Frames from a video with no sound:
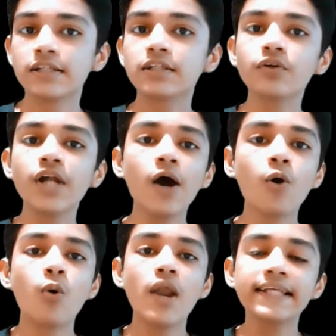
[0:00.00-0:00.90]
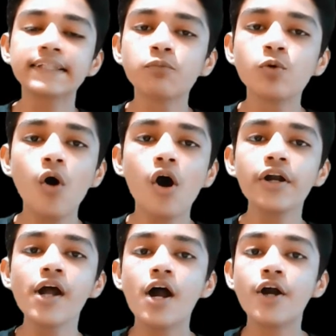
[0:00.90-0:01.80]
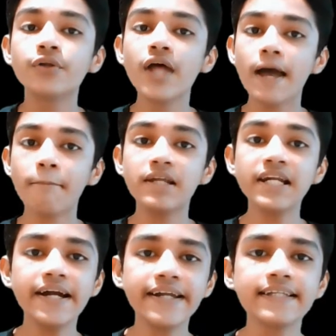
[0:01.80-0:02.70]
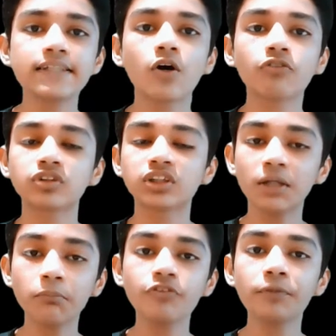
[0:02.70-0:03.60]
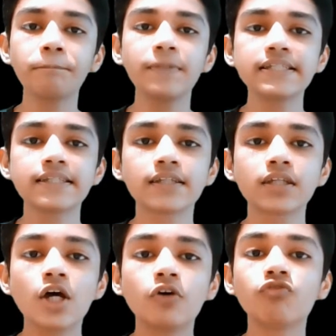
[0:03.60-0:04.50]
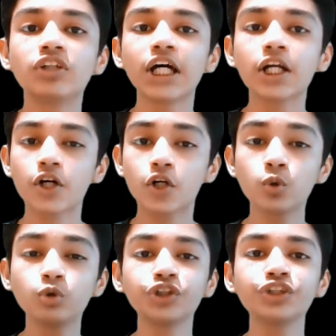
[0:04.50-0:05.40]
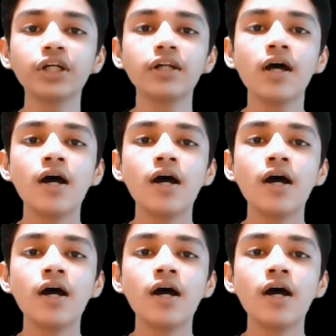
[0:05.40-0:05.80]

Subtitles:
So now let's move on to the abilities of some of the pieces which are crucial